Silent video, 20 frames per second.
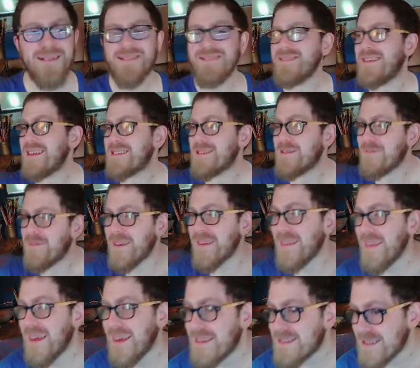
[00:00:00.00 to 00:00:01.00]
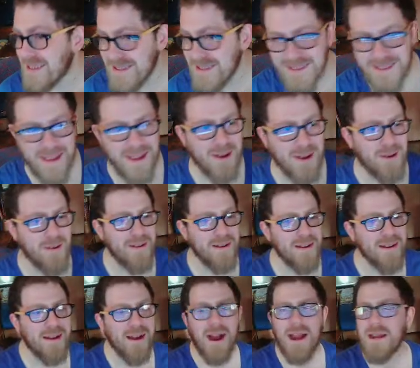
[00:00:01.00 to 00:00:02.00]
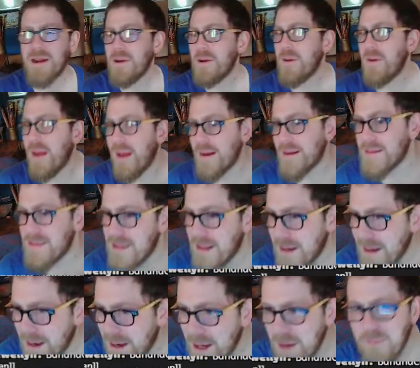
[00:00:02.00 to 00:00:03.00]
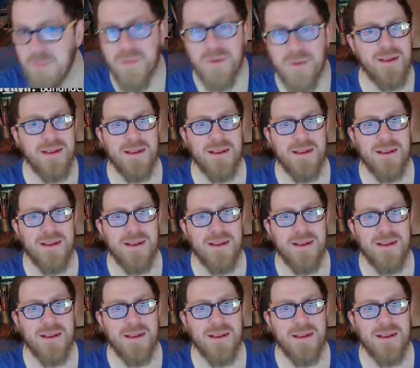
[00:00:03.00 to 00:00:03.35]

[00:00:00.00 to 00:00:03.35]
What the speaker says: That's a thing that exists now. I don't know how to set it up.